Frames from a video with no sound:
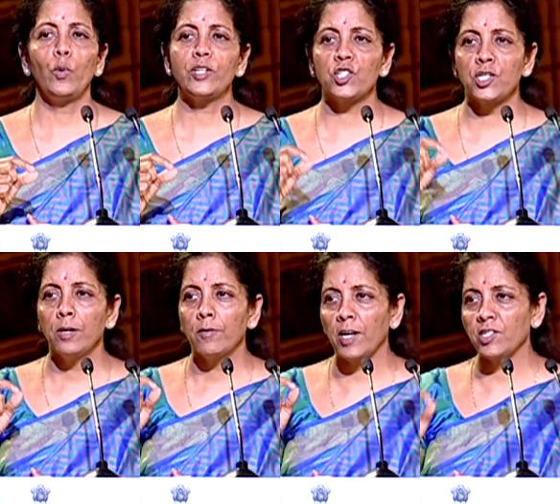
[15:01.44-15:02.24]
which
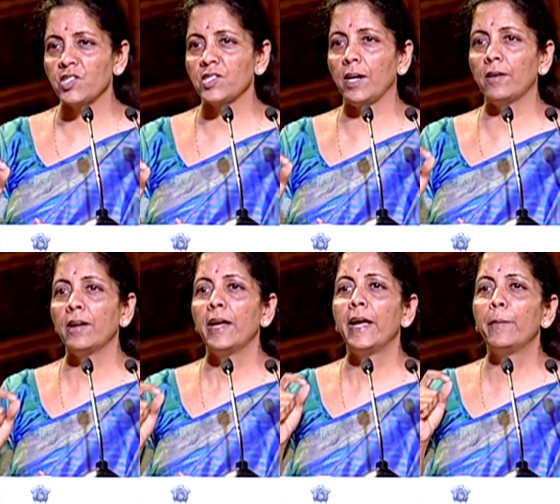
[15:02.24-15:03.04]

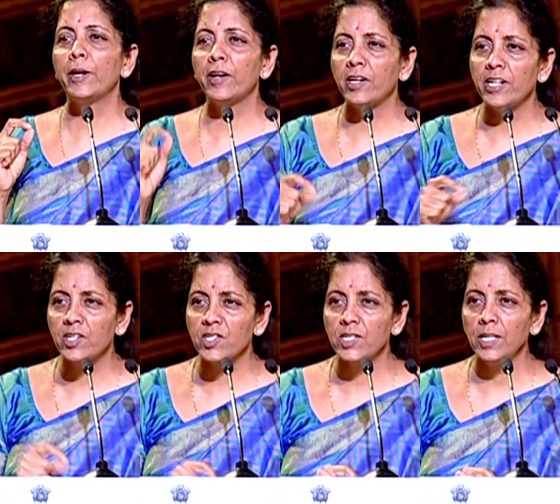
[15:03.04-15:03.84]
Rajasthan eminently
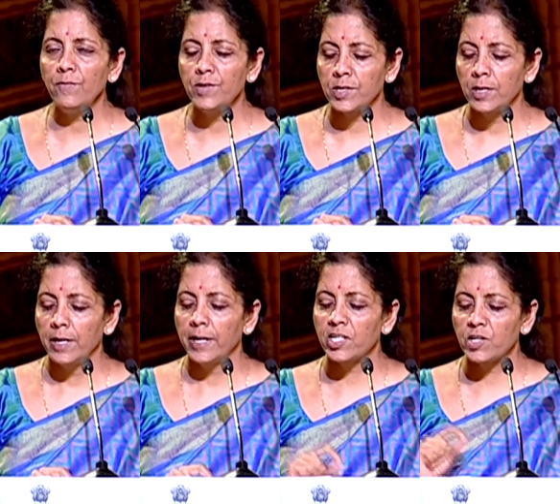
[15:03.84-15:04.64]
deserves.
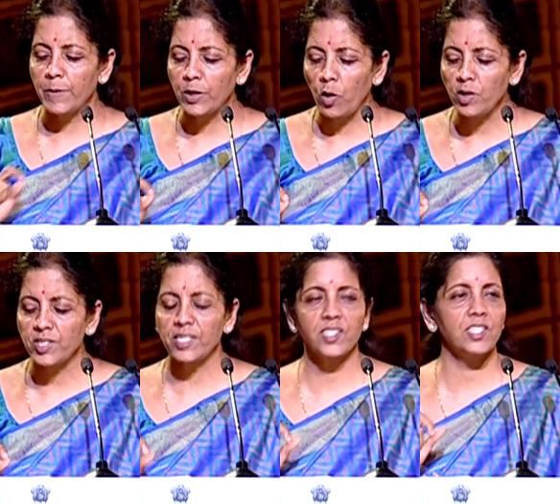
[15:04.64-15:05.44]
It is
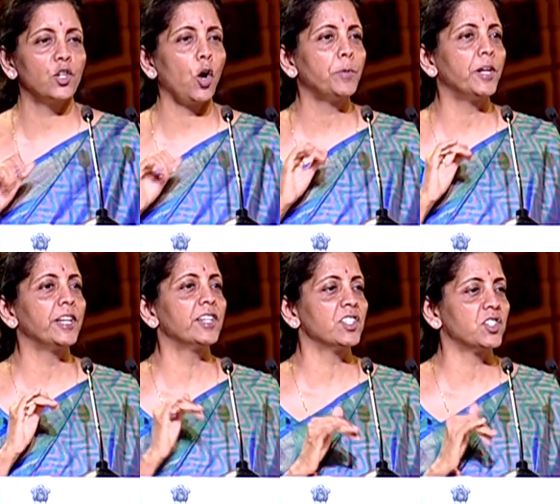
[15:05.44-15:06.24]
because it has
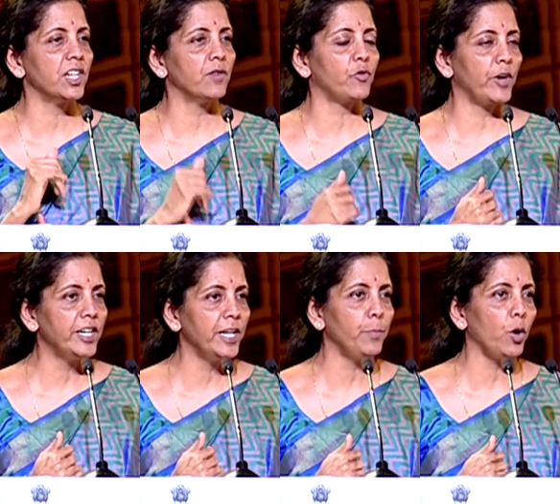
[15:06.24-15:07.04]
adopted industrial
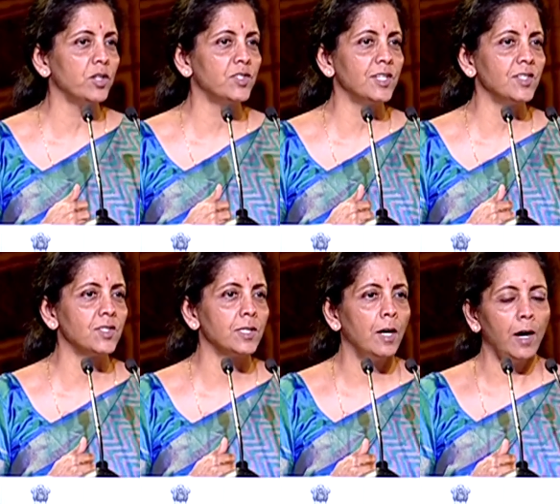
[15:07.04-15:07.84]
friendly
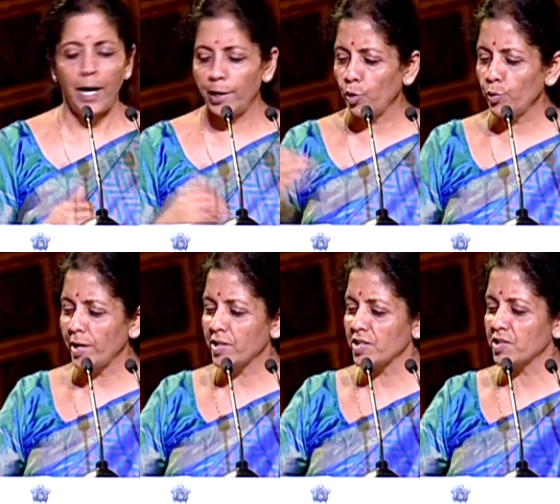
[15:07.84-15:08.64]
policies. I know
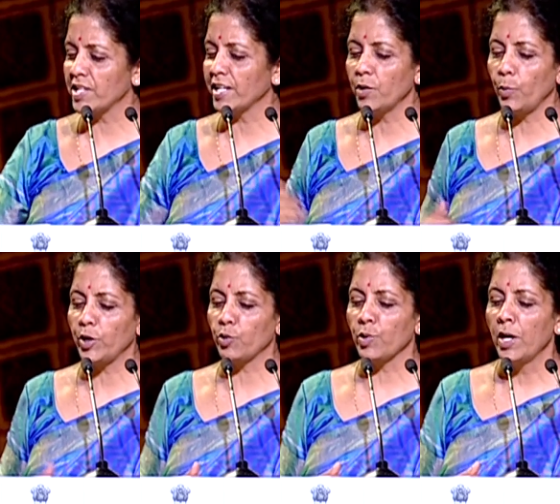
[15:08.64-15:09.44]
there is a single
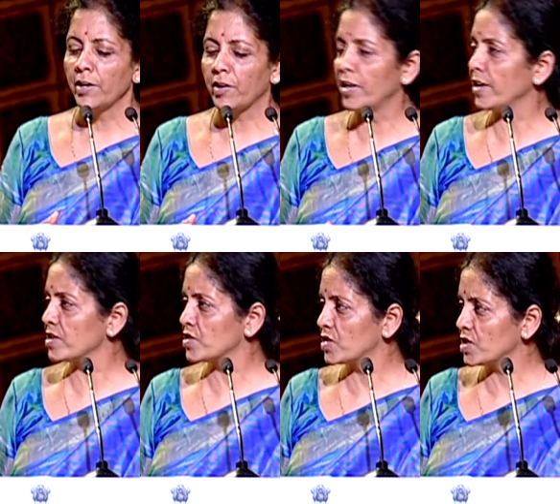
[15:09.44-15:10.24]
window
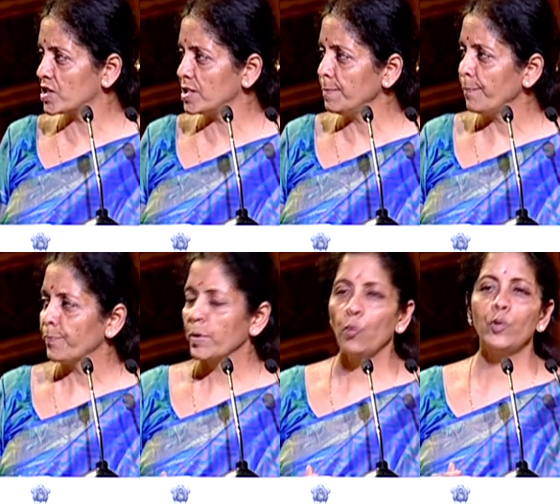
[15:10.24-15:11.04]
clearance system
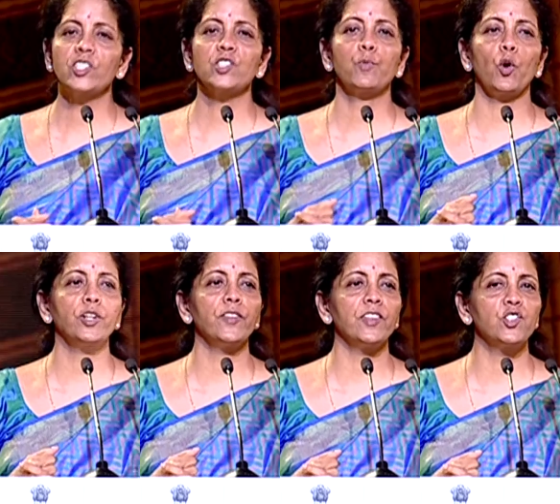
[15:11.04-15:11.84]
which has
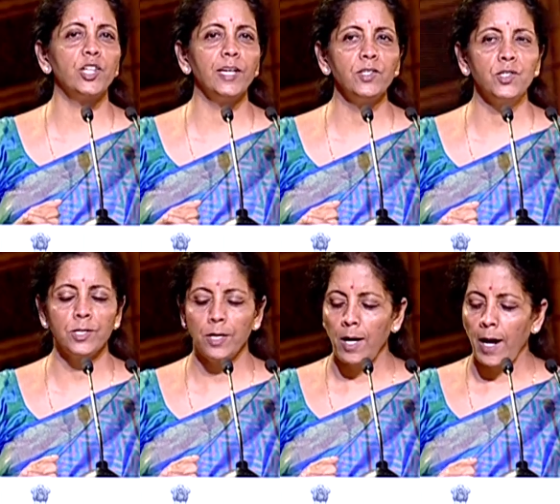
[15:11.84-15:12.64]
brought in the change,
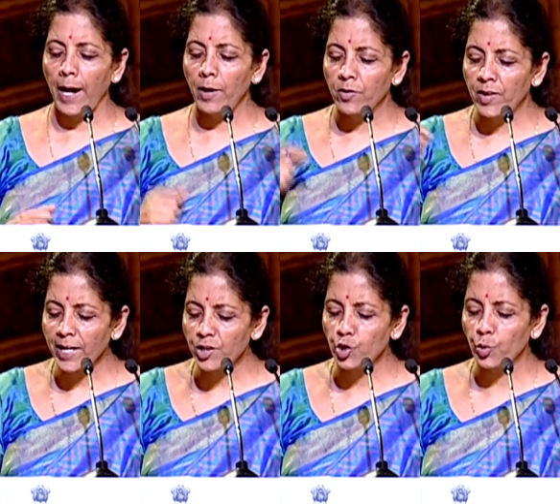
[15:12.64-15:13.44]
and
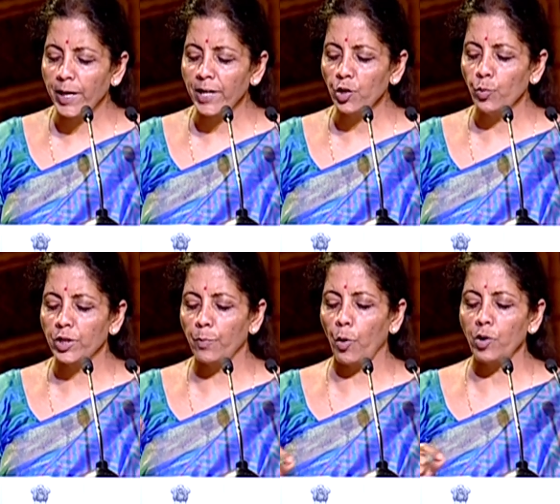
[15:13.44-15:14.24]
that together
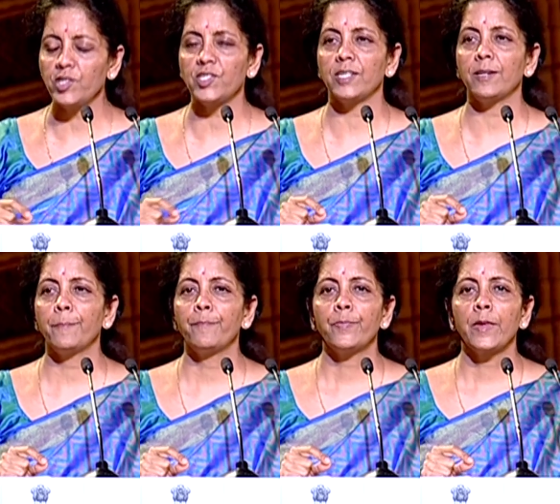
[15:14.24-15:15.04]
with the policy
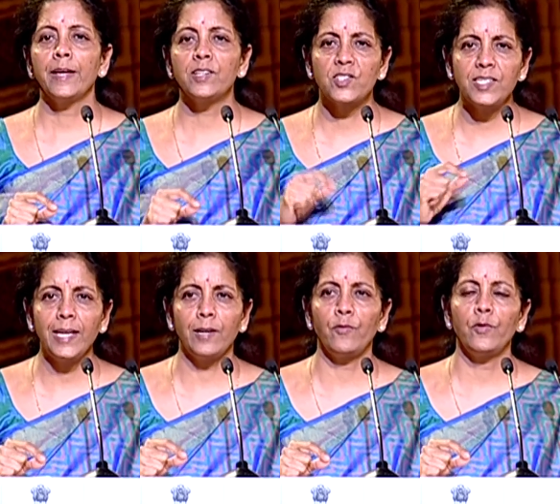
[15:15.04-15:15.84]

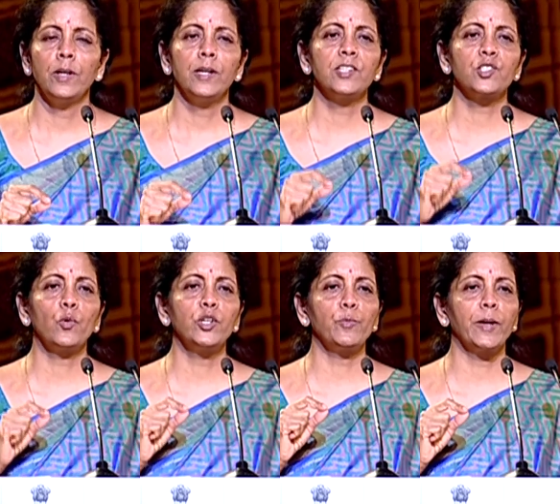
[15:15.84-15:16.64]
itself is
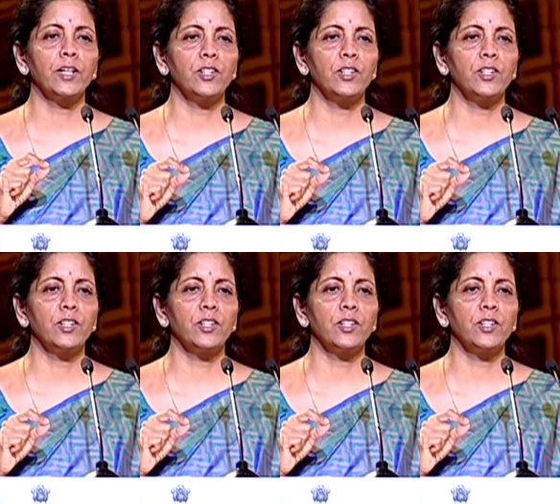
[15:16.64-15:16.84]
going to make a